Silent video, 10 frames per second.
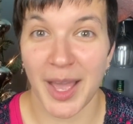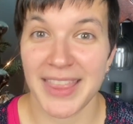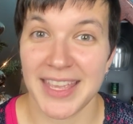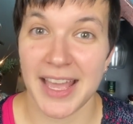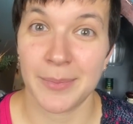
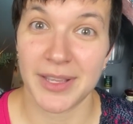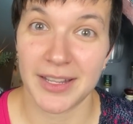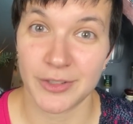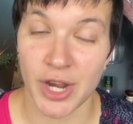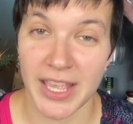I think I'm
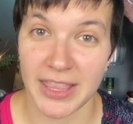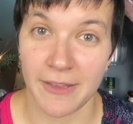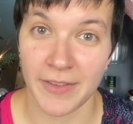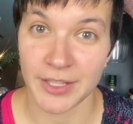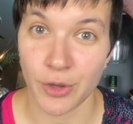gonna try and get
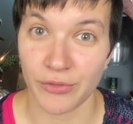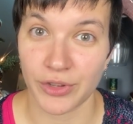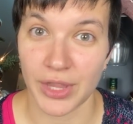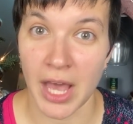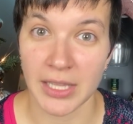that fixed
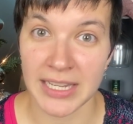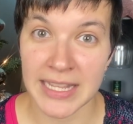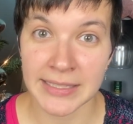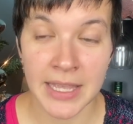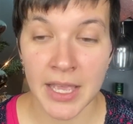over the
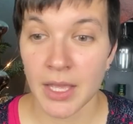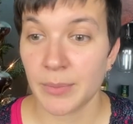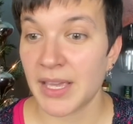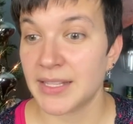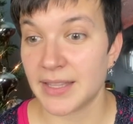holidays
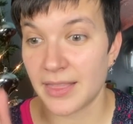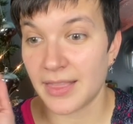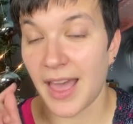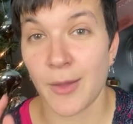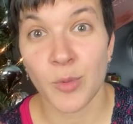because
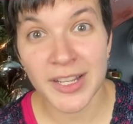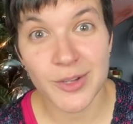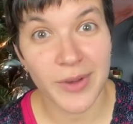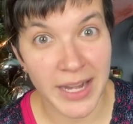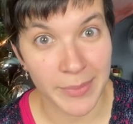I want
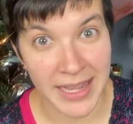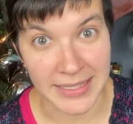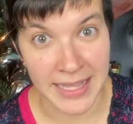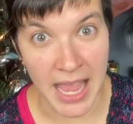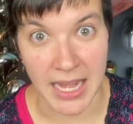to write up that
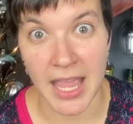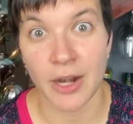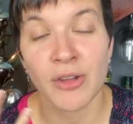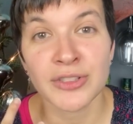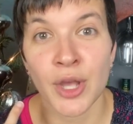design.
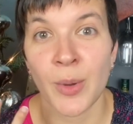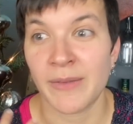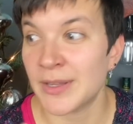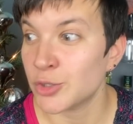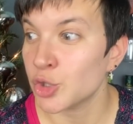And also
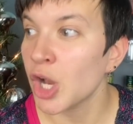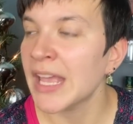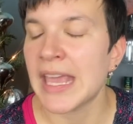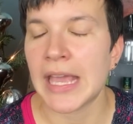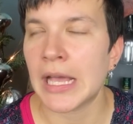I've been
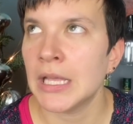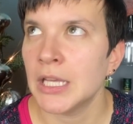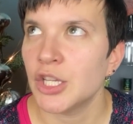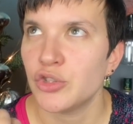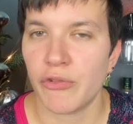trying
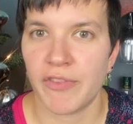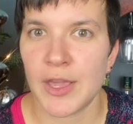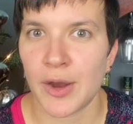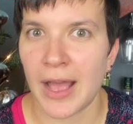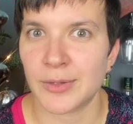to
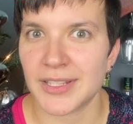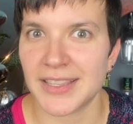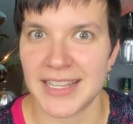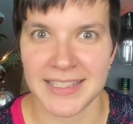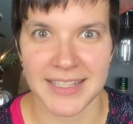figure out
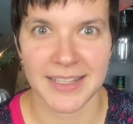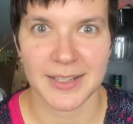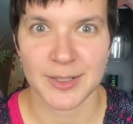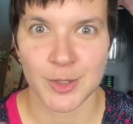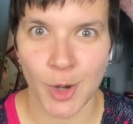this
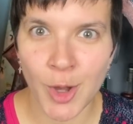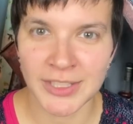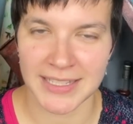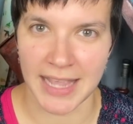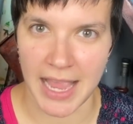
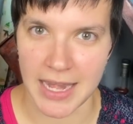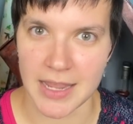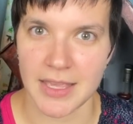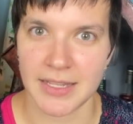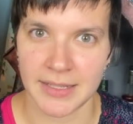shawl
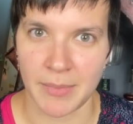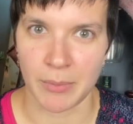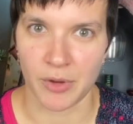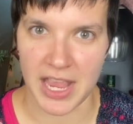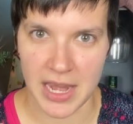design that is in
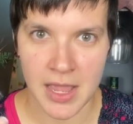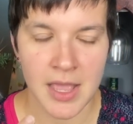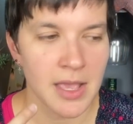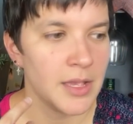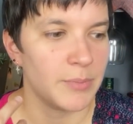my brain
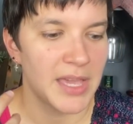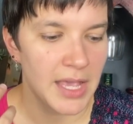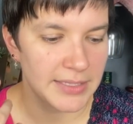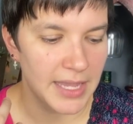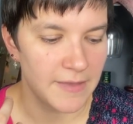
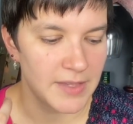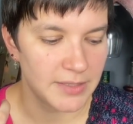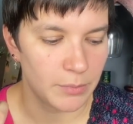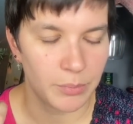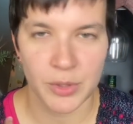because I have
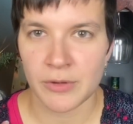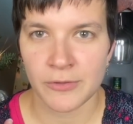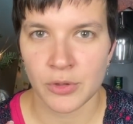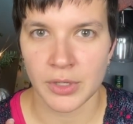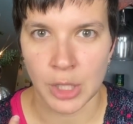this
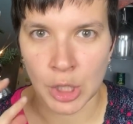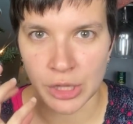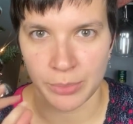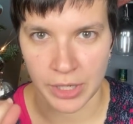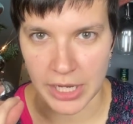beautiful yarn
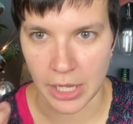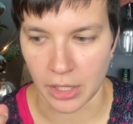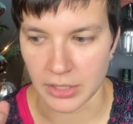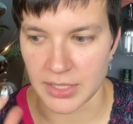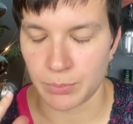on the prairie
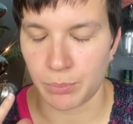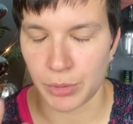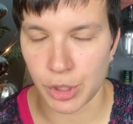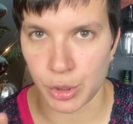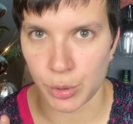yarn that's
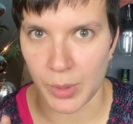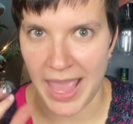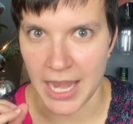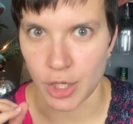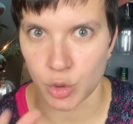blue
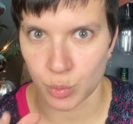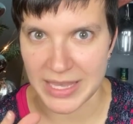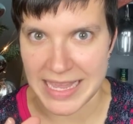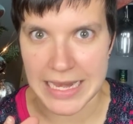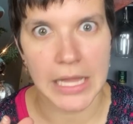and
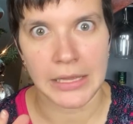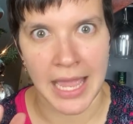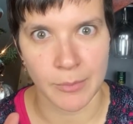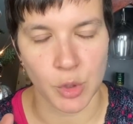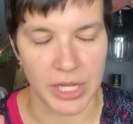green,
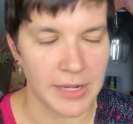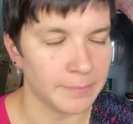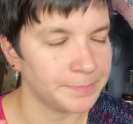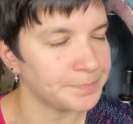lime green.